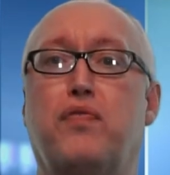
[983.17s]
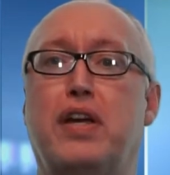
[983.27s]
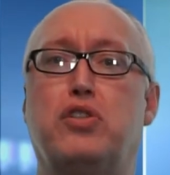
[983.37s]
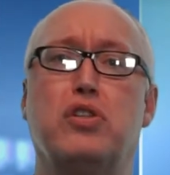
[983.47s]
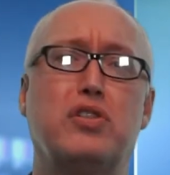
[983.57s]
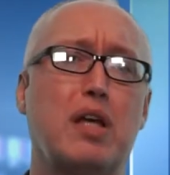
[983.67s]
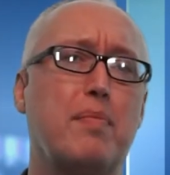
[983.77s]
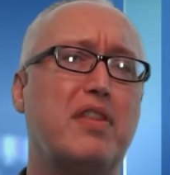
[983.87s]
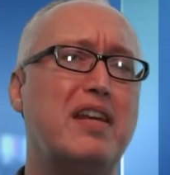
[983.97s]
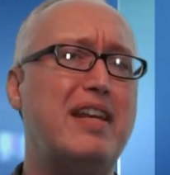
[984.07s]
features
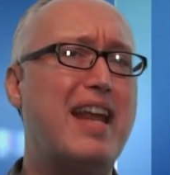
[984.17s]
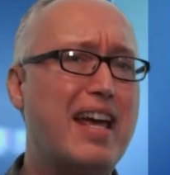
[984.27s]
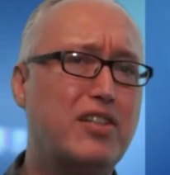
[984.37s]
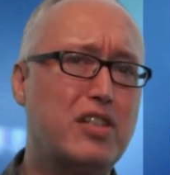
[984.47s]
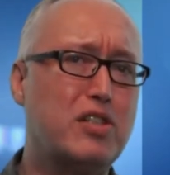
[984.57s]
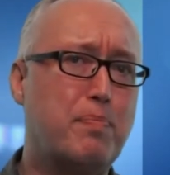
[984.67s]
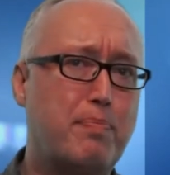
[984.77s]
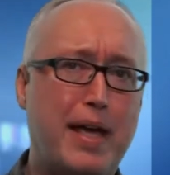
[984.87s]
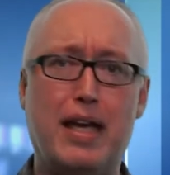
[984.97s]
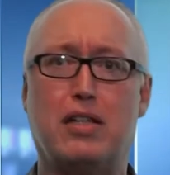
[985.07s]
some of the nation's
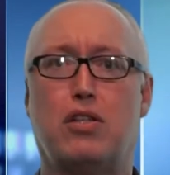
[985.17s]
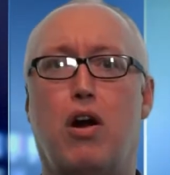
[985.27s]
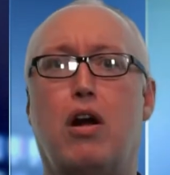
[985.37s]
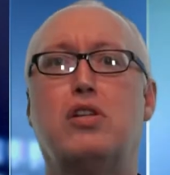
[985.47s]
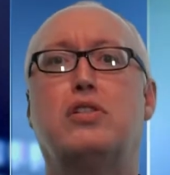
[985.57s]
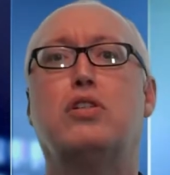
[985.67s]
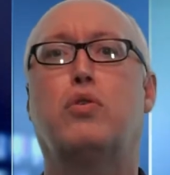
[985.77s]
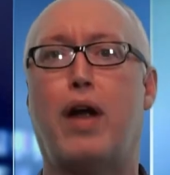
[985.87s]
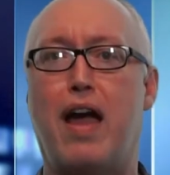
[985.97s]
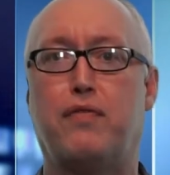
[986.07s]
biggest artists and
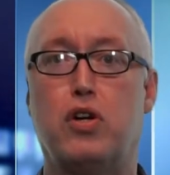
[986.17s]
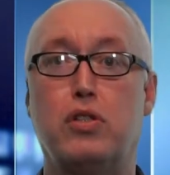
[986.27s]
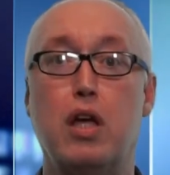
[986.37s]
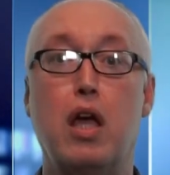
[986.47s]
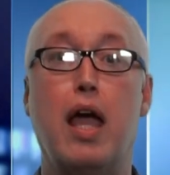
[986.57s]
crafters